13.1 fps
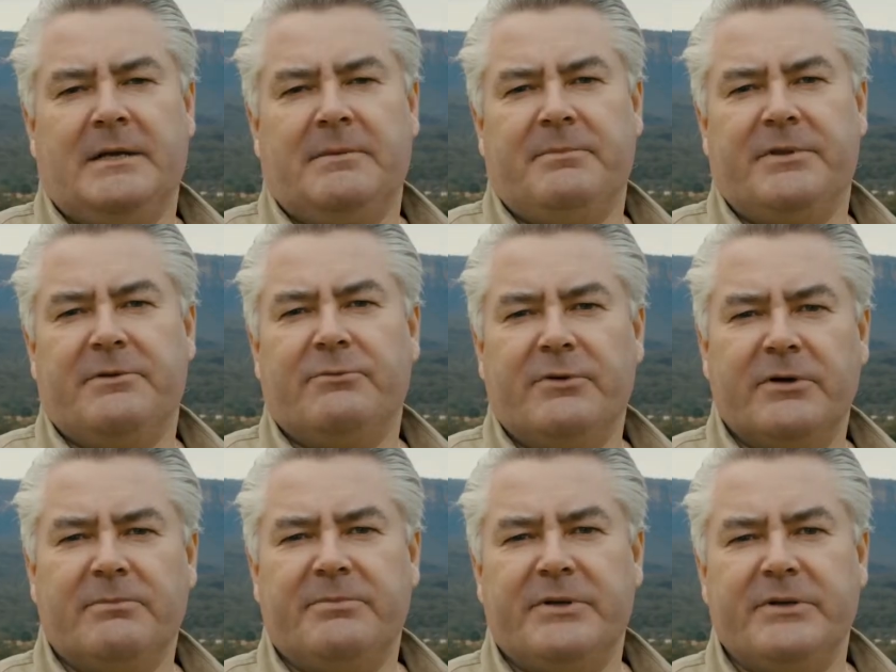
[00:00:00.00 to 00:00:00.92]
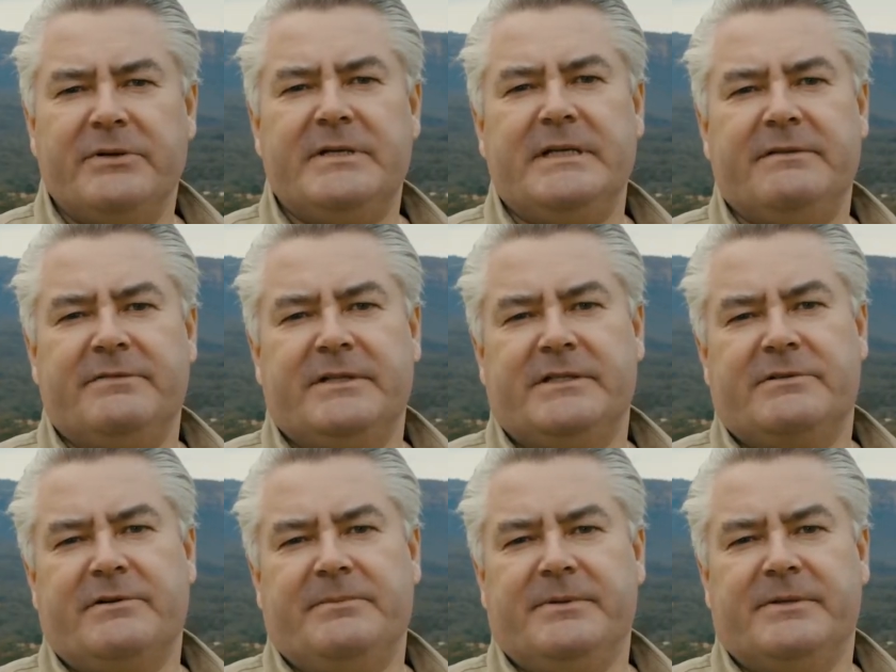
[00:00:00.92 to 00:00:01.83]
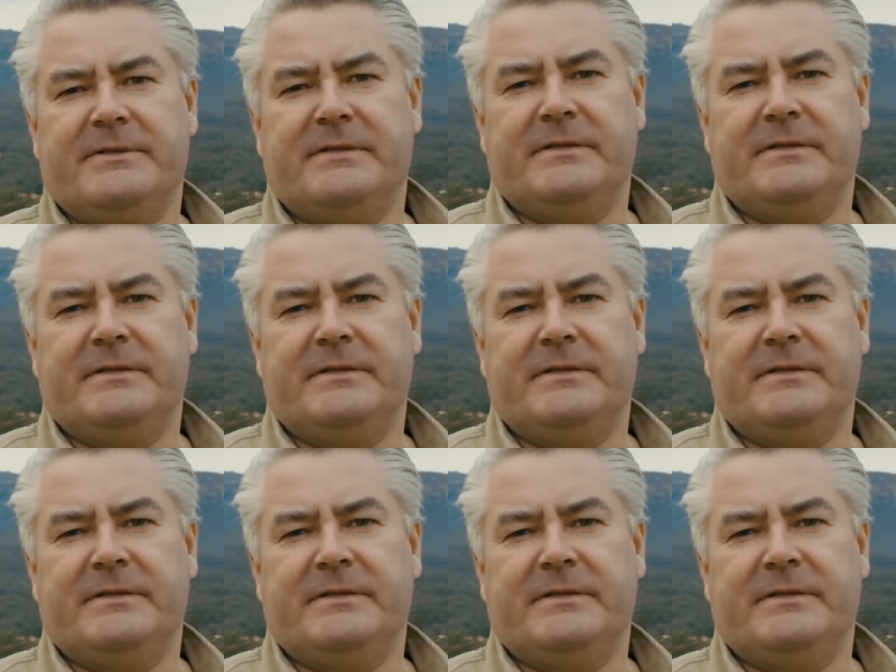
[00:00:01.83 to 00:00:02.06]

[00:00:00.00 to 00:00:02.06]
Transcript: But the real beauty of these grippers